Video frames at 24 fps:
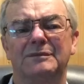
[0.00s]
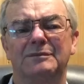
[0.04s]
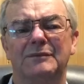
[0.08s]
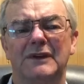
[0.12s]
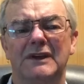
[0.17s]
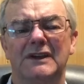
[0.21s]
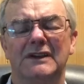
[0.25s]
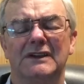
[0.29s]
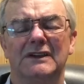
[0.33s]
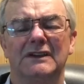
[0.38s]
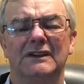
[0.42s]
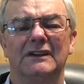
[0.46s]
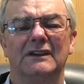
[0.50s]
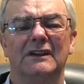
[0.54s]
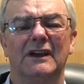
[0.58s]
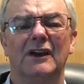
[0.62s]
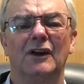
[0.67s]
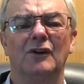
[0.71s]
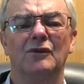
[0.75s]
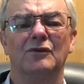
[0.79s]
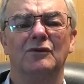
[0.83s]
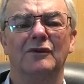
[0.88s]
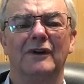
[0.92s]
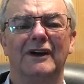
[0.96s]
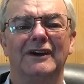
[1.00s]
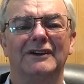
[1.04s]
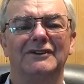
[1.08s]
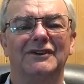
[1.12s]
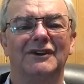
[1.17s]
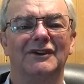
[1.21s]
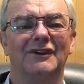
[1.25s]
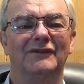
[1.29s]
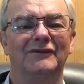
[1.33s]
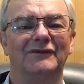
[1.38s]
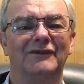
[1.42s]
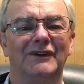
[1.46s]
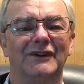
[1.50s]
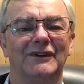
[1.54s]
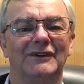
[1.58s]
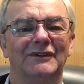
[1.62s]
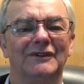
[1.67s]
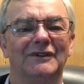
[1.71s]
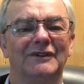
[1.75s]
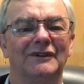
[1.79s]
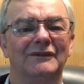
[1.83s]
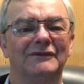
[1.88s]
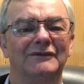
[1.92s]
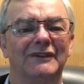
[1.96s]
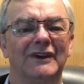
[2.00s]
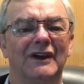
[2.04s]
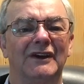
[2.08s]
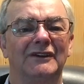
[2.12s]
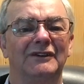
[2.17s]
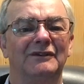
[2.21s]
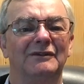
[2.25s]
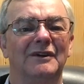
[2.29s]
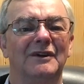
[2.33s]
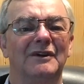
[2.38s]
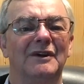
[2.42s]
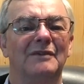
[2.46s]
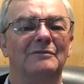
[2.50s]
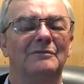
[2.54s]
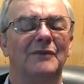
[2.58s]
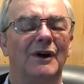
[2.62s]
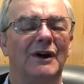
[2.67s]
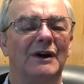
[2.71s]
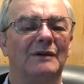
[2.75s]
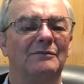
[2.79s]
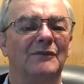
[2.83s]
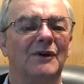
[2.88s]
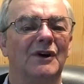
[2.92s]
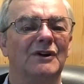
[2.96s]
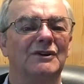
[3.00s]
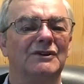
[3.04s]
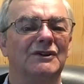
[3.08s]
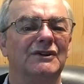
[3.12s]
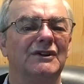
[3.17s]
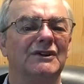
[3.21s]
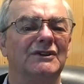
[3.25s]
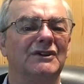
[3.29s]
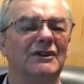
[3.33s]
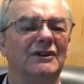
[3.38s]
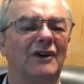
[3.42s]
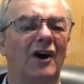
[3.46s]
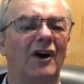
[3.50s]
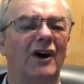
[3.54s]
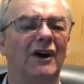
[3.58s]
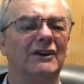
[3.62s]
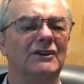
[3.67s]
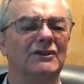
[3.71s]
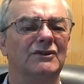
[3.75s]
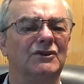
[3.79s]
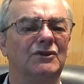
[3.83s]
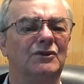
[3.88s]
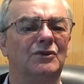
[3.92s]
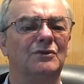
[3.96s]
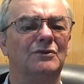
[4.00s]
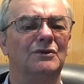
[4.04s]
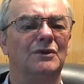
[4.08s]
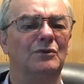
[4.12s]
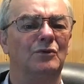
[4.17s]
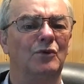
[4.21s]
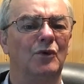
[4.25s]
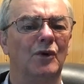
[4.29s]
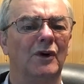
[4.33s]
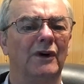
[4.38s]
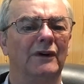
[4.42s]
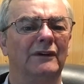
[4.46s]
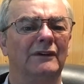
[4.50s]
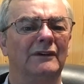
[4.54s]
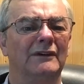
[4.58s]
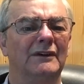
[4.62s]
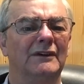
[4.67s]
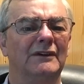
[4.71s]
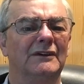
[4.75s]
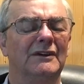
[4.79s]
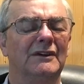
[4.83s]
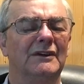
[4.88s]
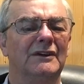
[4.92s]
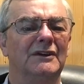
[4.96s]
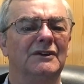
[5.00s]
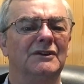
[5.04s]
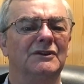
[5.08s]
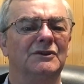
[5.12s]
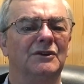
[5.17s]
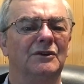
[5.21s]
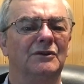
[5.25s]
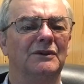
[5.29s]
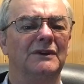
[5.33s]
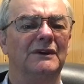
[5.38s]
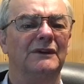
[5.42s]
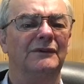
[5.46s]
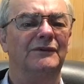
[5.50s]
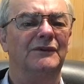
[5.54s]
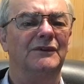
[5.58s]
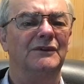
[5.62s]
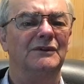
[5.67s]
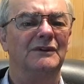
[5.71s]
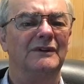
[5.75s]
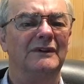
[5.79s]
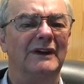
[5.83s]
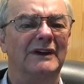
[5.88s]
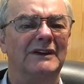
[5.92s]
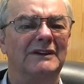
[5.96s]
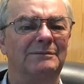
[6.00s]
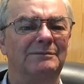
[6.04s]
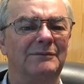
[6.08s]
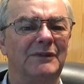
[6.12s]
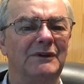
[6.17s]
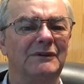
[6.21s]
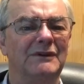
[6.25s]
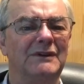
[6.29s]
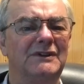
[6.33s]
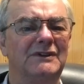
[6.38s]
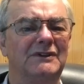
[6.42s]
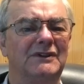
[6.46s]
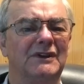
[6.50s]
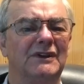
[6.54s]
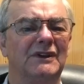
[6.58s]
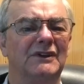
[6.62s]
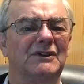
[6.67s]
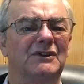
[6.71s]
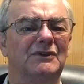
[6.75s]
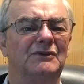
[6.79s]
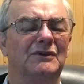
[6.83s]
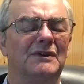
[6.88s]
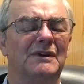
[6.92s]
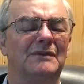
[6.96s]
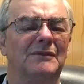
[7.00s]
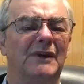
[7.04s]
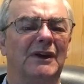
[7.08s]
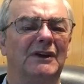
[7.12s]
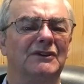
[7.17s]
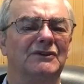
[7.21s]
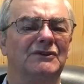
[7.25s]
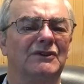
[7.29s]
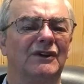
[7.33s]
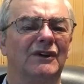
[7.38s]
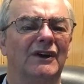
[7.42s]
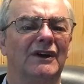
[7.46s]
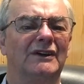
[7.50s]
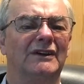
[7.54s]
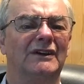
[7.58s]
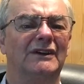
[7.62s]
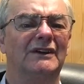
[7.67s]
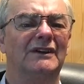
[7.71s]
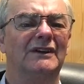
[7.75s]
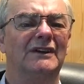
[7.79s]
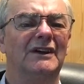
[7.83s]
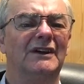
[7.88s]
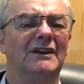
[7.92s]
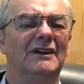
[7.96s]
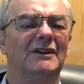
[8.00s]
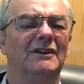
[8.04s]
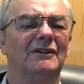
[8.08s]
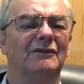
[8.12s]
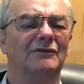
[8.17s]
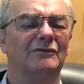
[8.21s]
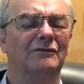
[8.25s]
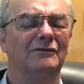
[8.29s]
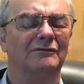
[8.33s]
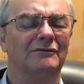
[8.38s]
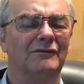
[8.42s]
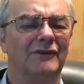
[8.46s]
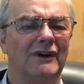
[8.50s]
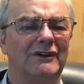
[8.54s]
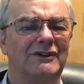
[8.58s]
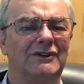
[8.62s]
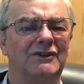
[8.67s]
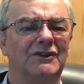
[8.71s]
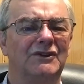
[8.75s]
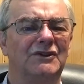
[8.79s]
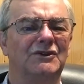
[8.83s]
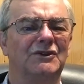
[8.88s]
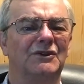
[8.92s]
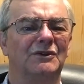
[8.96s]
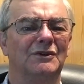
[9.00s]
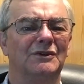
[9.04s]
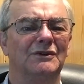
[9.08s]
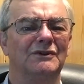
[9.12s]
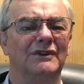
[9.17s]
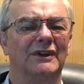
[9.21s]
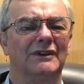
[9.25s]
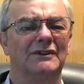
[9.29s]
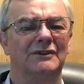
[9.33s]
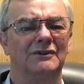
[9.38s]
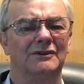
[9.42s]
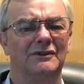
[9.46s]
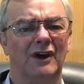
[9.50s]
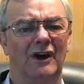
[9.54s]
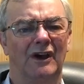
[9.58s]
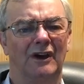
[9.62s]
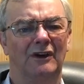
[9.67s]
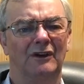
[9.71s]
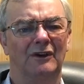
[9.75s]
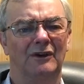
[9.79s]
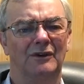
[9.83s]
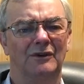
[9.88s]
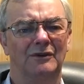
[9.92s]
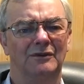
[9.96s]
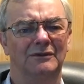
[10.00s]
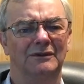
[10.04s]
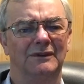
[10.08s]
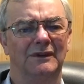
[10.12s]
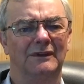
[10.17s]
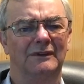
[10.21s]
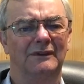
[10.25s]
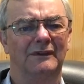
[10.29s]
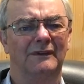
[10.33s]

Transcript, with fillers: speaking outranks our fear of death by a margin as high as two to one. So if you're experiencing extreme anxiety, rest assured that you're not alone.